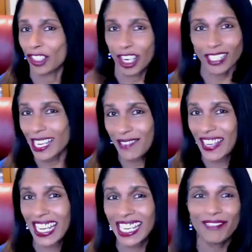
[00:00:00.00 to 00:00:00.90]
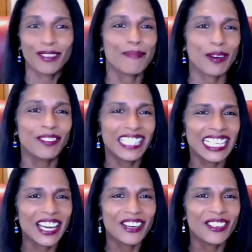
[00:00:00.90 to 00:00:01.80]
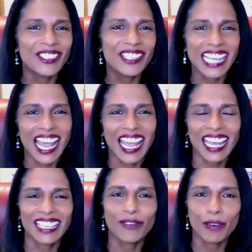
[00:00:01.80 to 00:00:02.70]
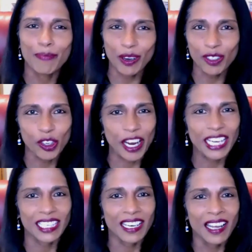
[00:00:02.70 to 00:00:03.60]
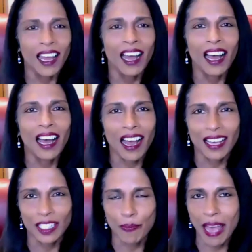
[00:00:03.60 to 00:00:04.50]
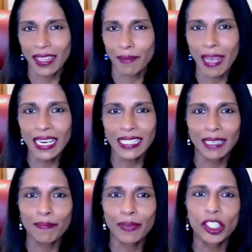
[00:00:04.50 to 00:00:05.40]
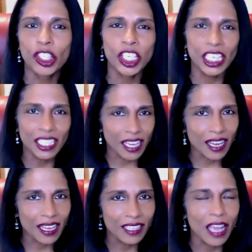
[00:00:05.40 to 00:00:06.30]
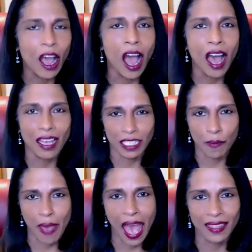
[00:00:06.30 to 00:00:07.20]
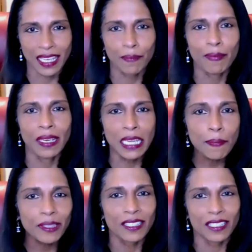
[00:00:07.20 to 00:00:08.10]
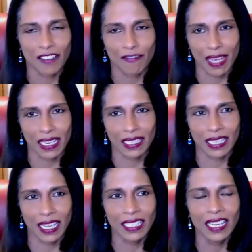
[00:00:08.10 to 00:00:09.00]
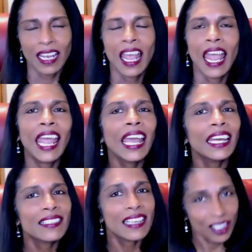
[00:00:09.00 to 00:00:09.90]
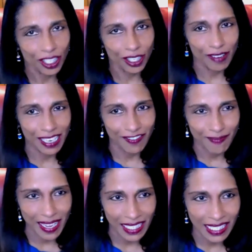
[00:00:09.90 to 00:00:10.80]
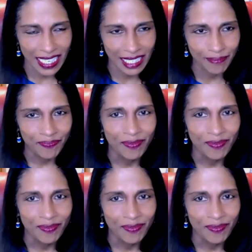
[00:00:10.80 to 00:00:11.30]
just like me. We're both DOs, and we're both trained in osteopathic medicine, but she does osteopathic manipulative medicine and integrative medicine.